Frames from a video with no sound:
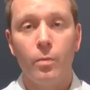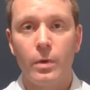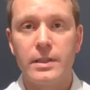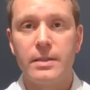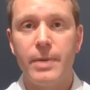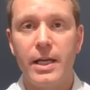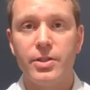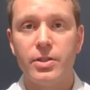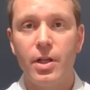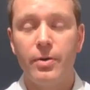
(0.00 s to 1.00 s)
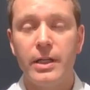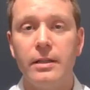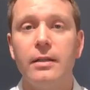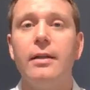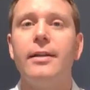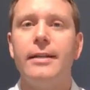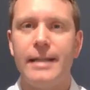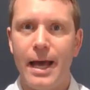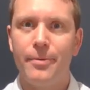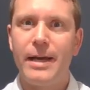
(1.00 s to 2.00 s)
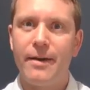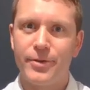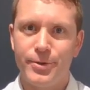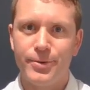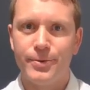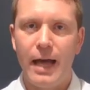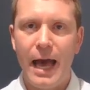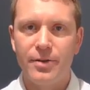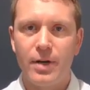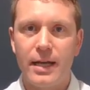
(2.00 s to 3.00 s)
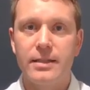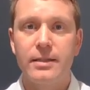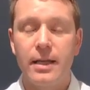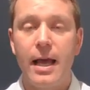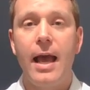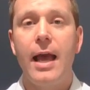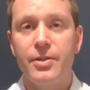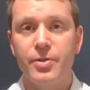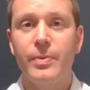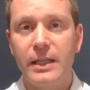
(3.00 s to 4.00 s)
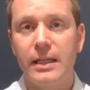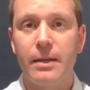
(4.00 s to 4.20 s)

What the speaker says: Once the page is loaded, now we have a new address, and so we can